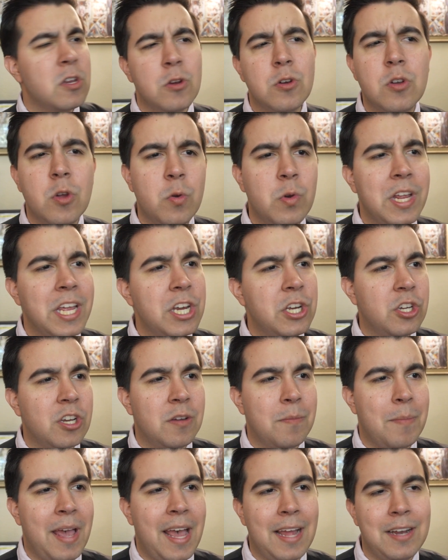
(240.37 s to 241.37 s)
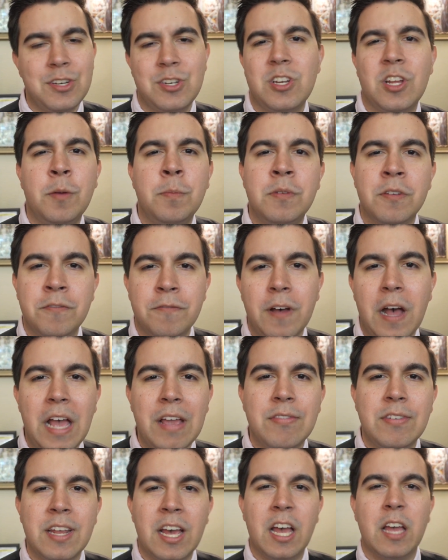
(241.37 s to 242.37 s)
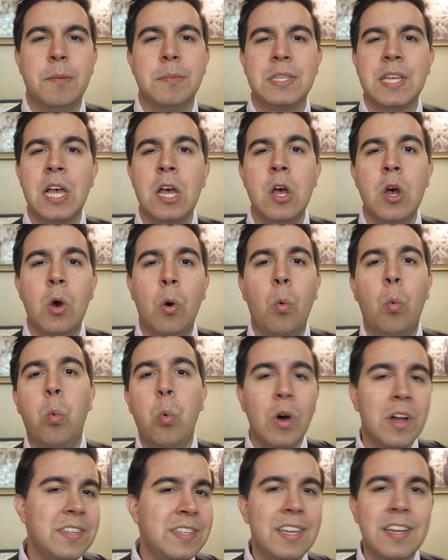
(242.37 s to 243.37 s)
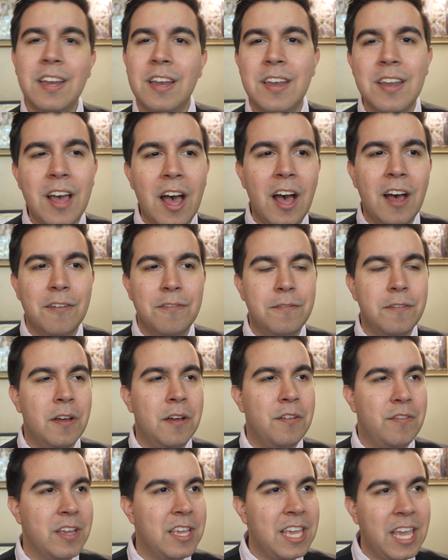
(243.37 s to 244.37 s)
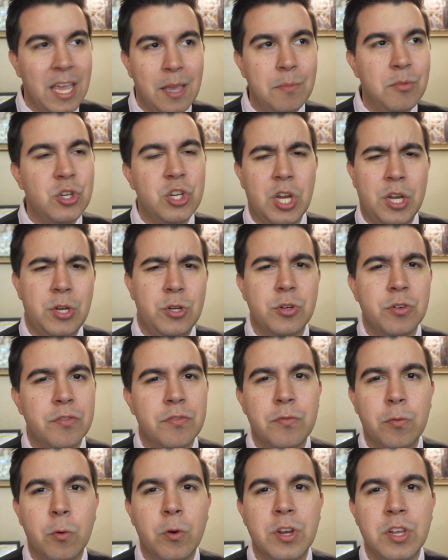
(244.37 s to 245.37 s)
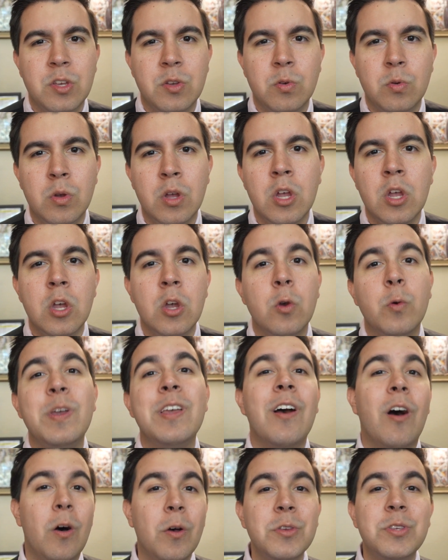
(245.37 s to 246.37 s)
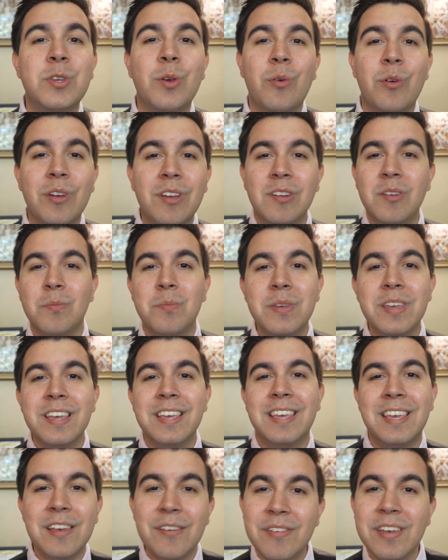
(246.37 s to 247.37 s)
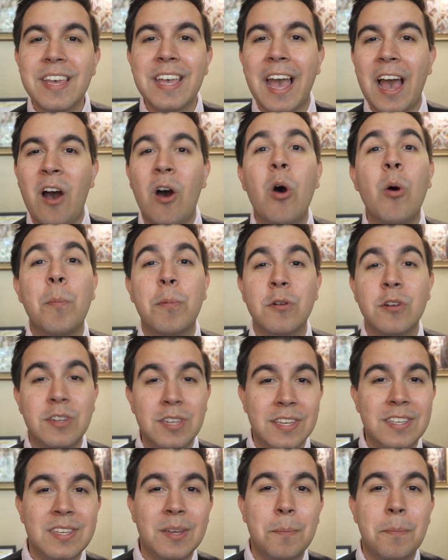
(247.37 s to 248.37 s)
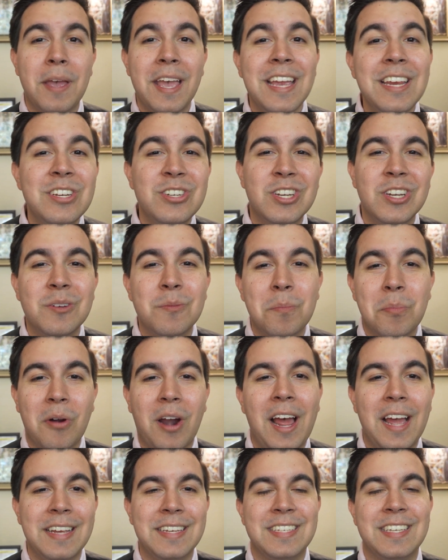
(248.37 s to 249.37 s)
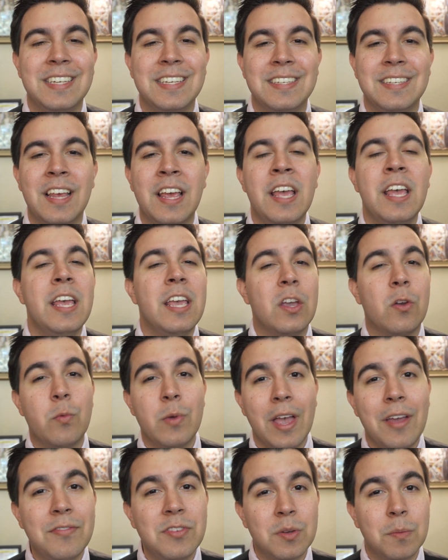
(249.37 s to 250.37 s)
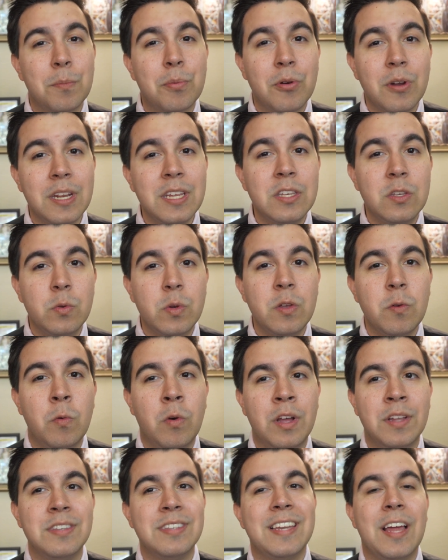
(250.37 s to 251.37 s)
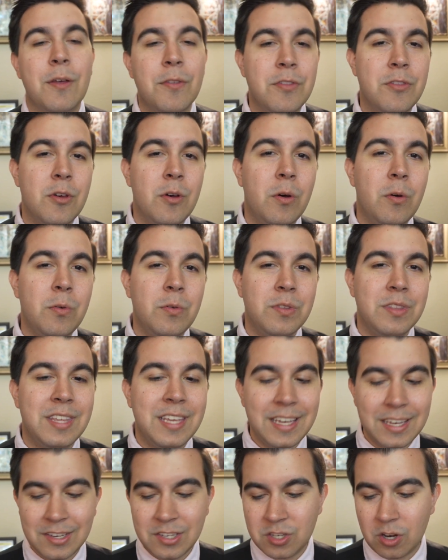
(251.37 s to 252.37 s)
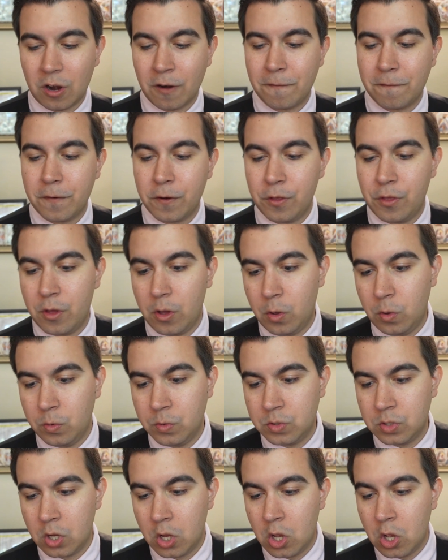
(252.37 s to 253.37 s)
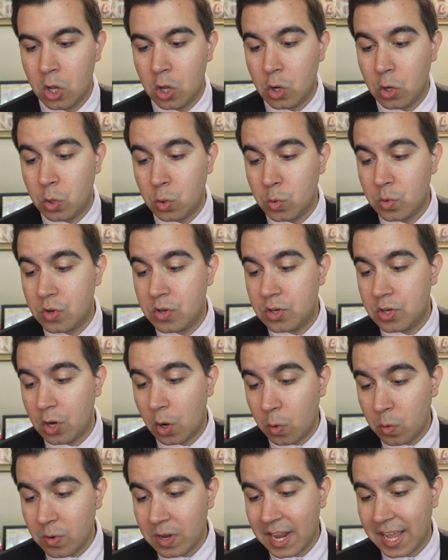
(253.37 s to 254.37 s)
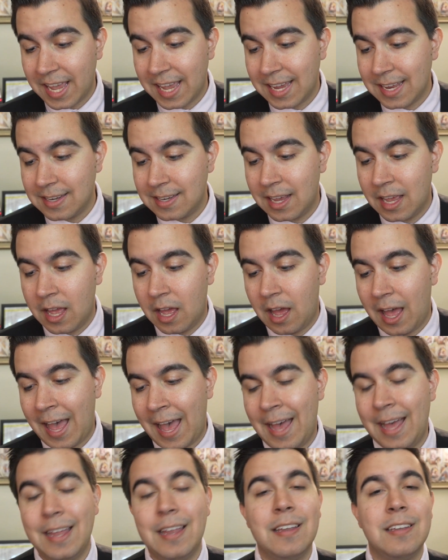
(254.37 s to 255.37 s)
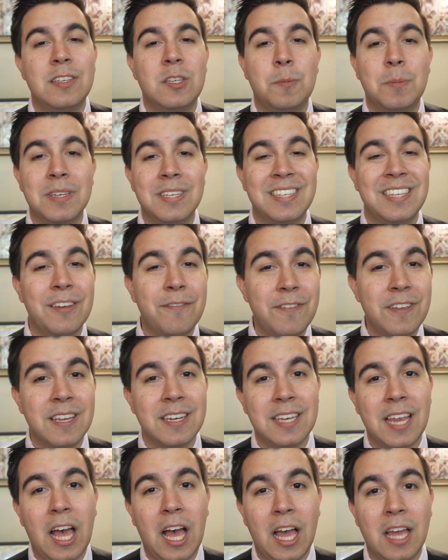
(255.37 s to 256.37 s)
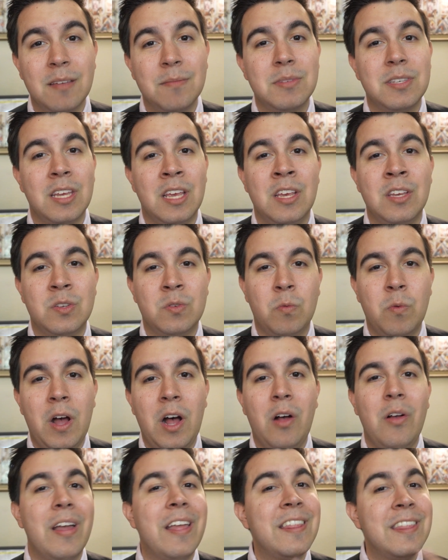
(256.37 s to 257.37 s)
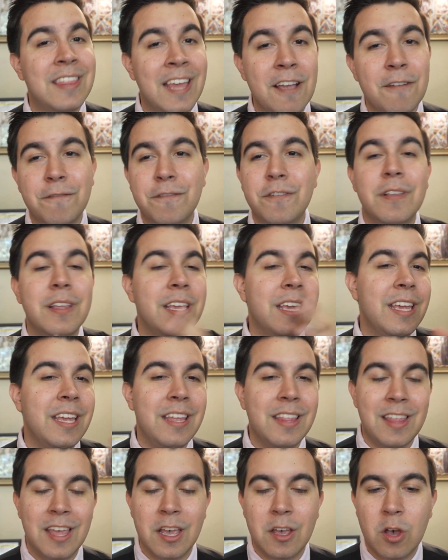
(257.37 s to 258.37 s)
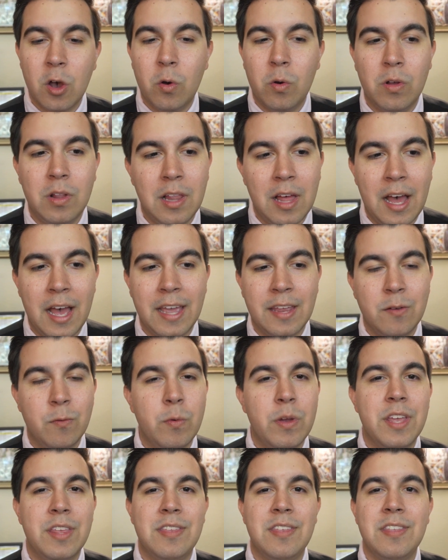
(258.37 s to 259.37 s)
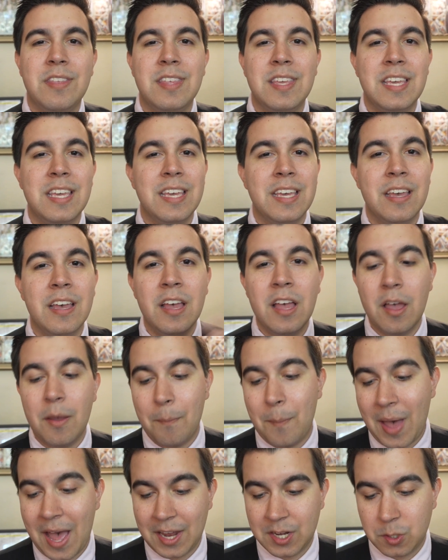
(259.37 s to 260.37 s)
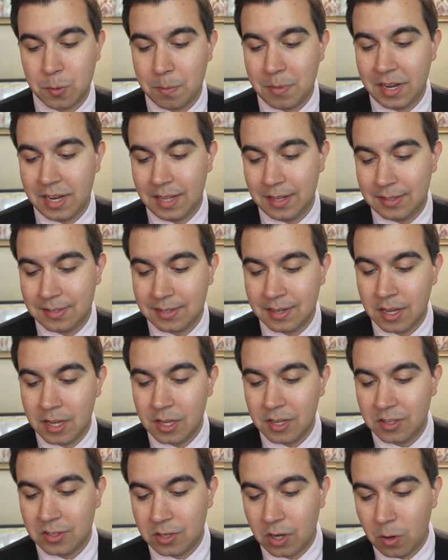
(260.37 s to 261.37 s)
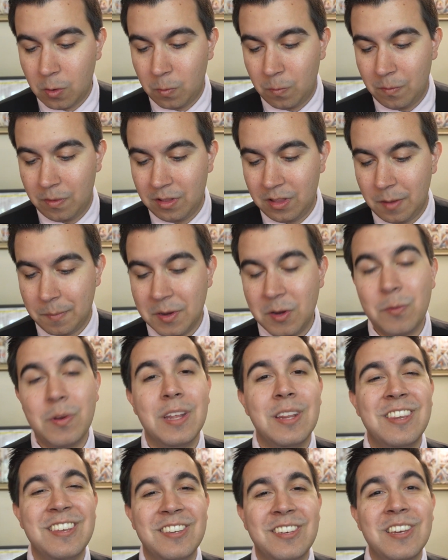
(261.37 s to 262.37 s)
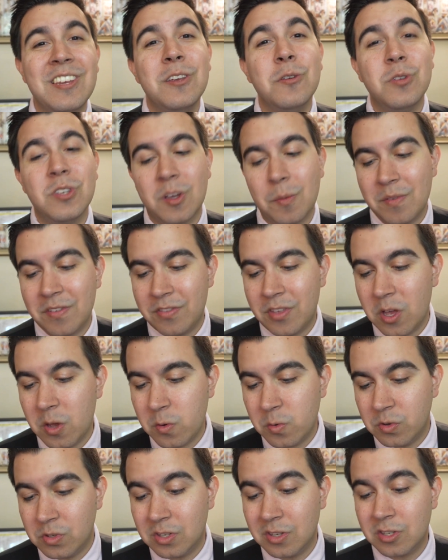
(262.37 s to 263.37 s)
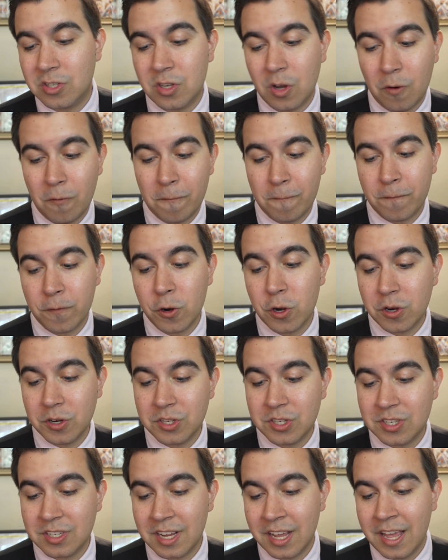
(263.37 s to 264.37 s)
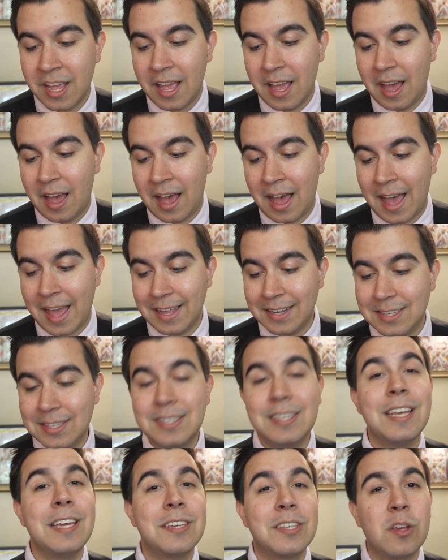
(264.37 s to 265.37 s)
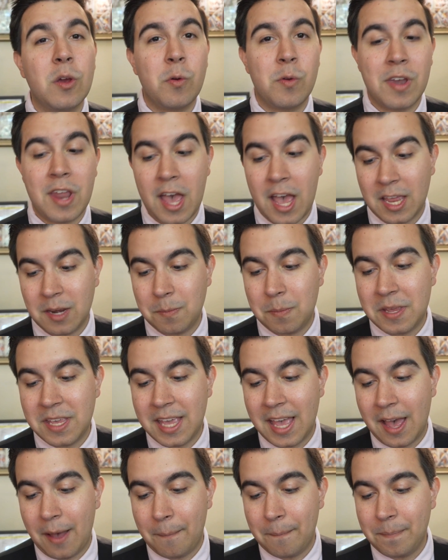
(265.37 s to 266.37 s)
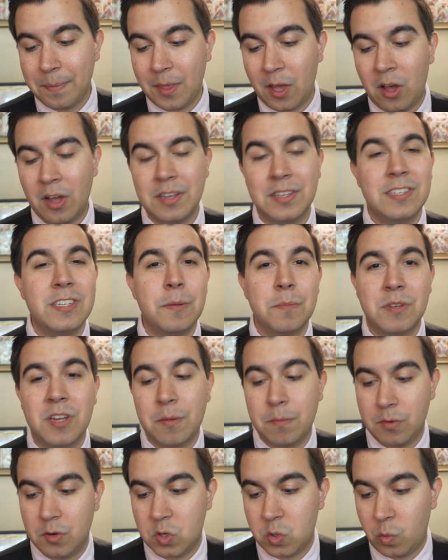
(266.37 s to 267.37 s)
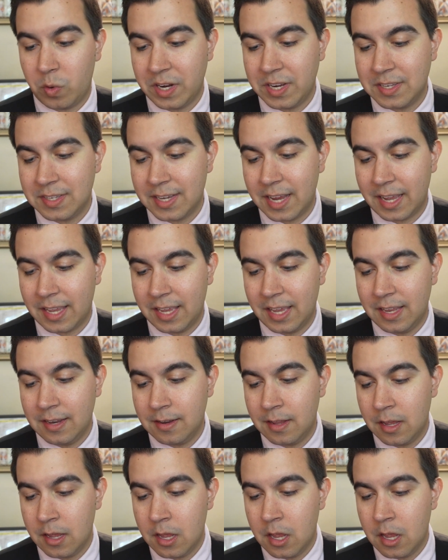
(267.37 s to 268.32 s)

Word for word: your donation matched up to 5 times wasn't enough of a game changer for you, we also are going to be giving out participation prizes. And we have some pretty sweet ones. Now, though, these are for those who donate at specific times as well, and thankfully they co-align with the match minutes. So let me read to you some of those. So first, at 6:09 p.m. on September 22nd,